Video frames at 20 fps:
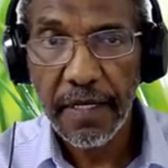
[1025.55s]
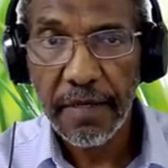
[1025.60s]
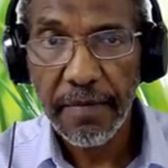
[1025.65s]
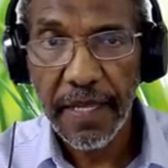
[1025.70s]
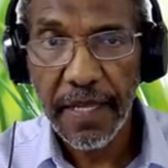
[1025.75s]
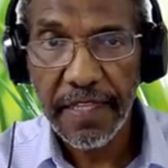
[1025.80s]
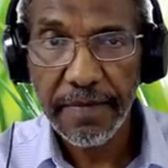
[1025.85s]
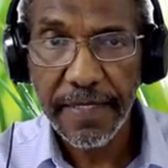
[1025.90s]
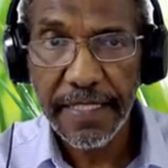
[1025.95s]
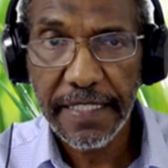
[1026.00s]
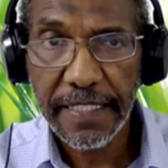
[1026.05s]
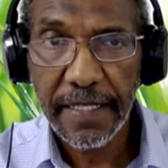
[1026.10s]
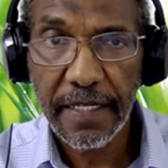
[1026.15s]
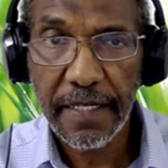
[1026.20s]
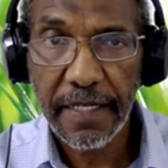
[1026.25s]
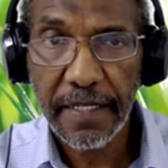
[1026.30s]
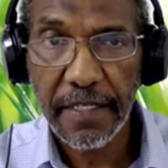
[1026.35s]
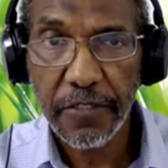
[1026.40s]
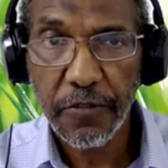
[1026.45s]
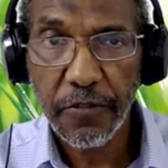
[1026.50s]

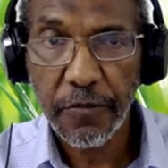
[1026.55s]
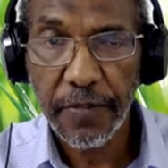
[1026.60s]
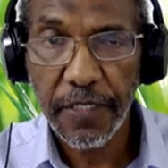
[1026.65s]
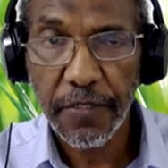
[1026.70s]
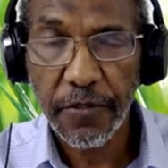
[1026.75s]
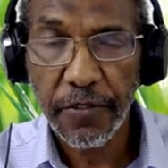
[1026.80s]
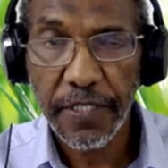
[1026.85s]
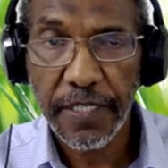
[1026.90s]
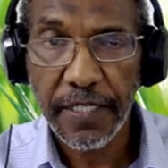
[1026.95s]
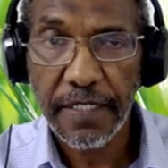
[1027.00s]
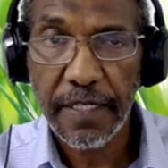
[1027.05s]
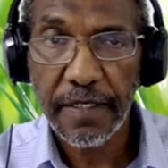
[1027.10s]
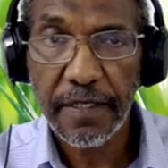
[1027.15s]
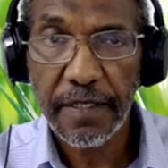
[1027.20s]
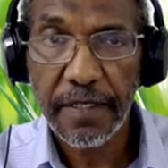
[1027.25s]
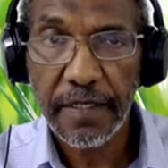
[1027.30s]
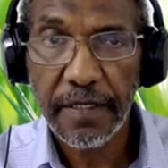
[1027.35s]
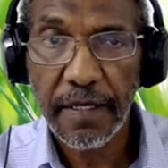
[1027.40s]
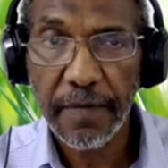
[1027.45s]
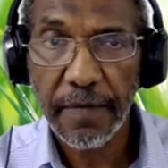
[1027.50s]
Mathematically, there should be no data
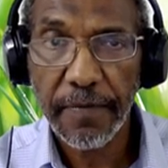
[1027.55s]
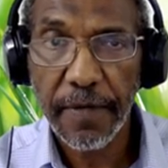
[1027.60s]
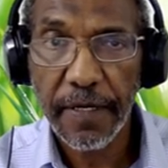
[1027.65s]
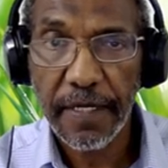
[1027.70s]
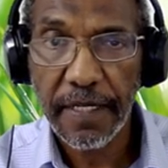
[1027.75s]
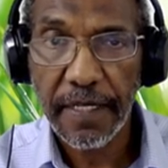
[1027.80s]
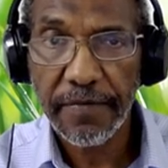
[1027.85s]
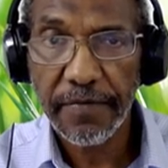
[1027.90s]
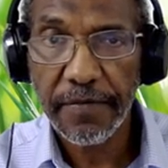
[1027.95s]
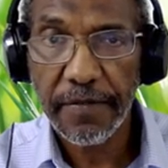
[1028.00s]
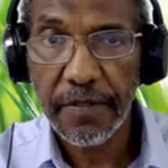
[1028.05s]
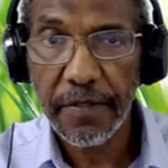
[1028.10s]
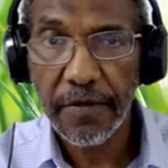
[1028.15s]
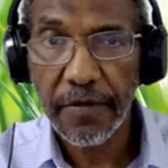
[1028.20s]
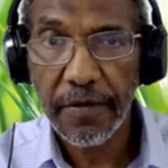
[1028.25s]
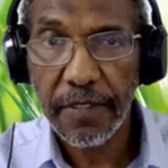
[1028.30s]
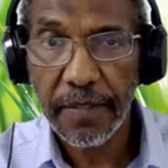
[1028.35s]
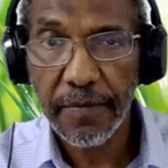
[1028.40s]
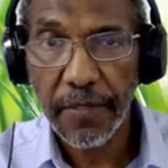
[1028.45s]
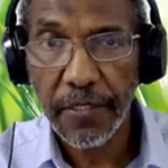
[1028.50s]
in the upper left
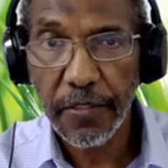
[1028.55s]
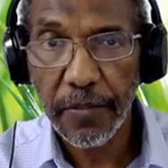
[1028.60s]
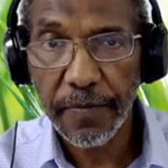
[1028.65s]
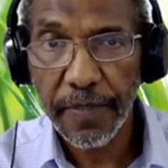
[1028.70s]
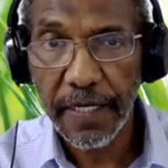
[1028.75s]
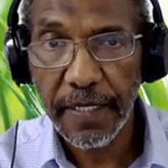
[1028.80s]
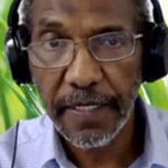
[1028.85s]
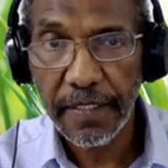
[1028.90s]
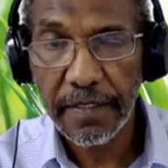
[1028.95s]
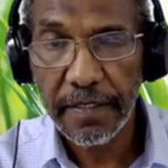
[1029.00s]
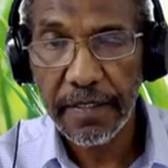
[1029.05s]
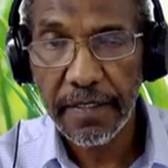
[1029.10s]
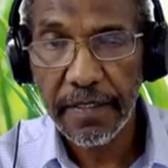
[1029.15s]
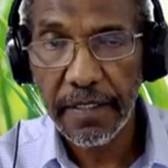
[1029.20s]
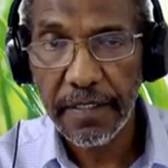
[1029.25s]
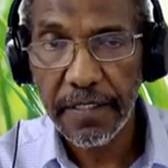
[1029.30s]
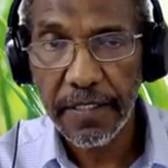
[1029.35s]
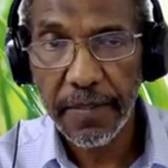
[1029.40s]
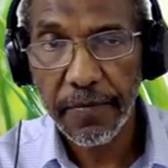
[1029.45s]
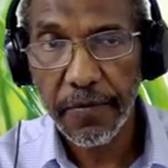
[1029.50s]
or the bottom right
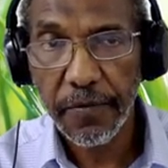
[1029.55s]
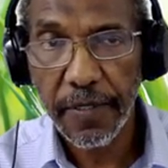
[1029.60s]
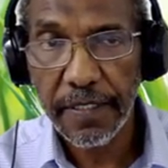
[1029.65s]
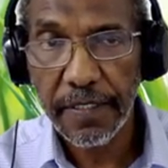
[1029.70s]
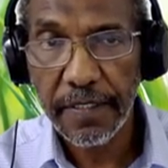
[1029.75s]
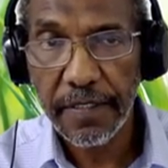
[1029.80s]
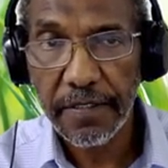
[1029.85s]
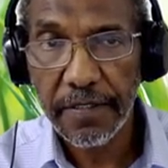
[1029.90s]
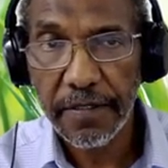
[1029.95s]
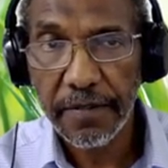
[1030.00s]
subquadrant.